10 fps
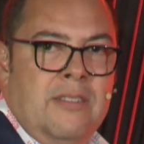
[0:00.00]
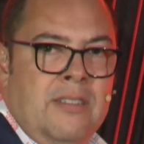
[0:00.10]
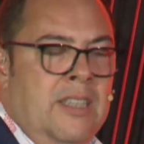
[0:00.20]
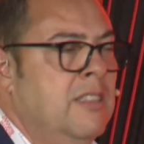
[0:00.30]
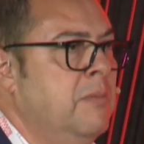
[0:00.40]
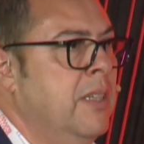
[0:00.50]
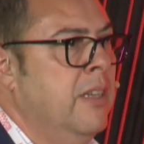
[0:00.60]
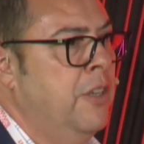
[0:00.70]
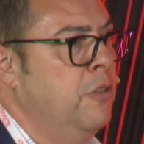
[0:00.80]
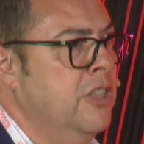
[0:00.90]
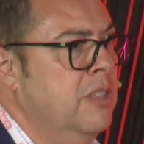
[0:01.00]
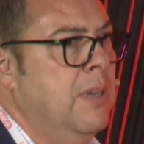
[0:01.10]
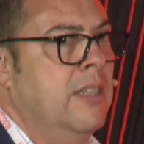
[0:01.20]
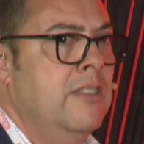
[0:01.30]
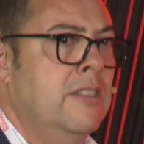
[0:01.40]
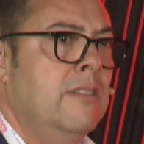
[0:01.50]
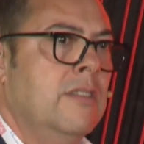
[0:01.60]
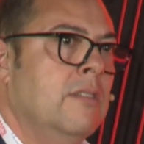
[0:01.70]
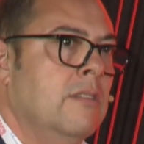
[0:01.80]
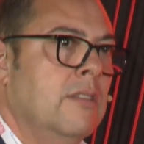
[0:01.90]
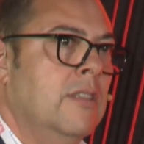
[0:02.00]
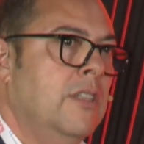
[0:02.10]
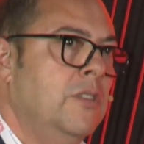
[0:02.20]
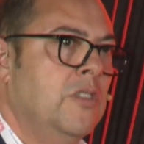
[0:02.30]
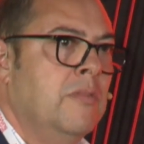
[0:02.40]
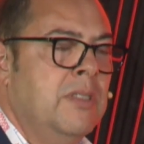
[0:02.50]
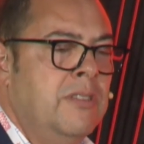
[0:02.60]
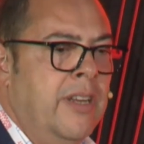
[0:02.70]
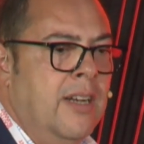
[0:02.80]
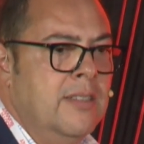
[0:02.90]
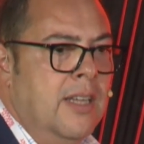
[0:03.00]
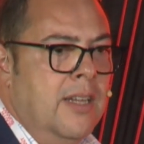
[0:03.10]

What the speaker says: There has been huge advantages in the use of materials